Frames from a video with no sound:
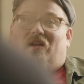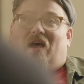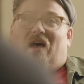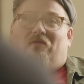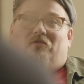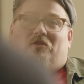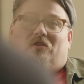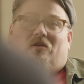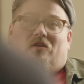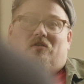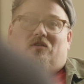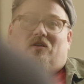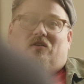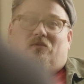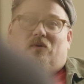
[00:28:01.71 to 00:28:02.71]
to have
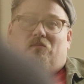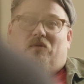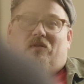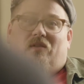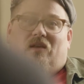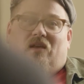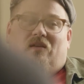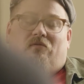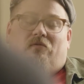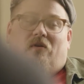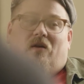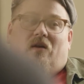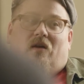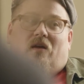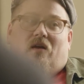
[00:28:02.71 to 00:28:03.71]
church, because we believe
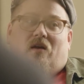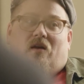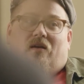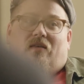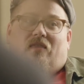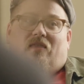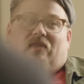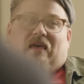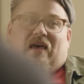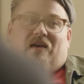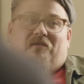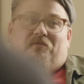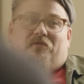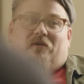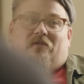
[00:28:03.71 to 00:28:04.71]

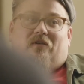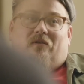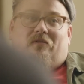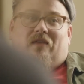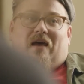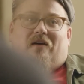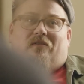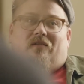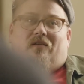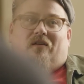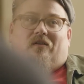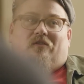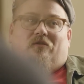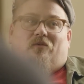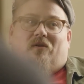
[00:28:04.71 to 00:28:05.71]
that for 2,000
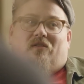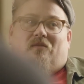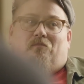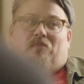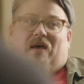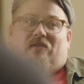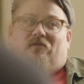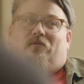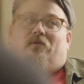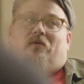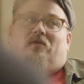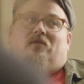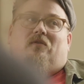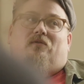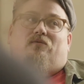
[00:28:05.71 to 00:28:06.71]
years, one of the best
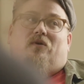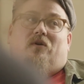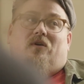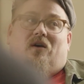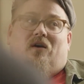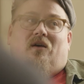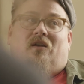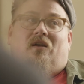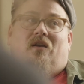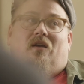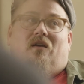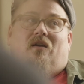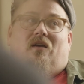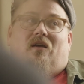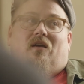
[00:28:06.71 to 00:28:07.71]
forces for good
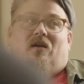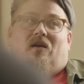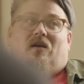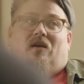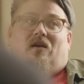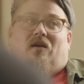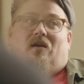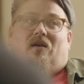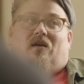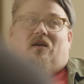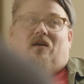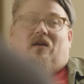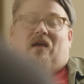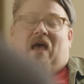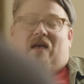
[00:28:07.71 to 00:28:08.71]

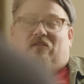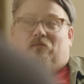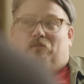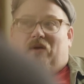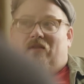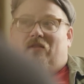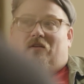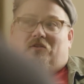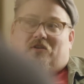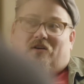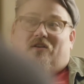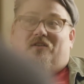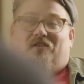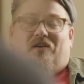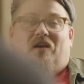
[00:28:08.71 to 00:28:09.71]
has been the
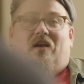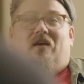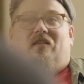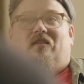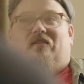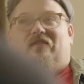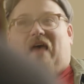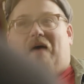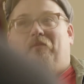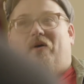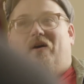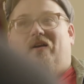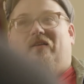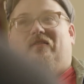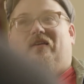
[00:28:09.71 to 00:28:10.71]
church. The sad
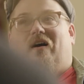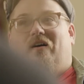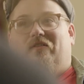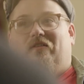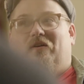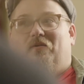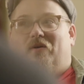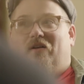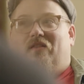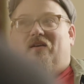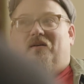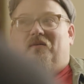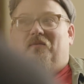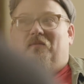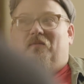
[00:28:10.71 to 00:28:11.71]
part is also one of
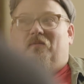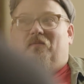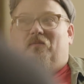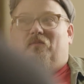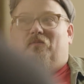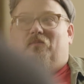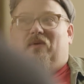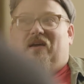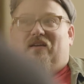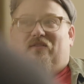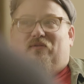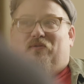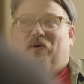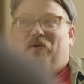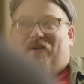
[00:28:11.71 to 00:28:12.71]
the
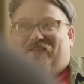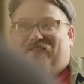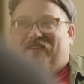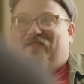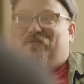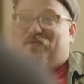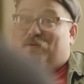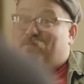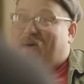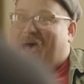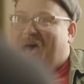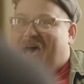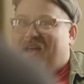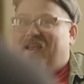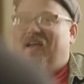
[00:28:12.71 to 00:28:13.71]
biggest forces for
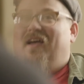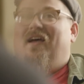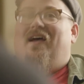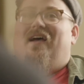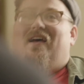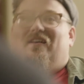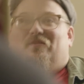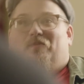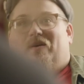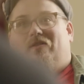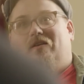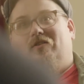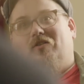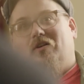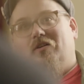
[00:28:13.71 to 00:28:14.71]
bad has been
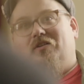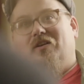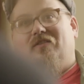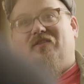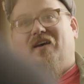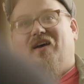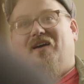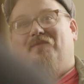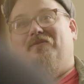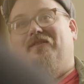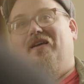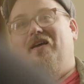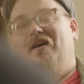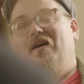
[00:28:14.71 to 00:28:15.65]
the church at times.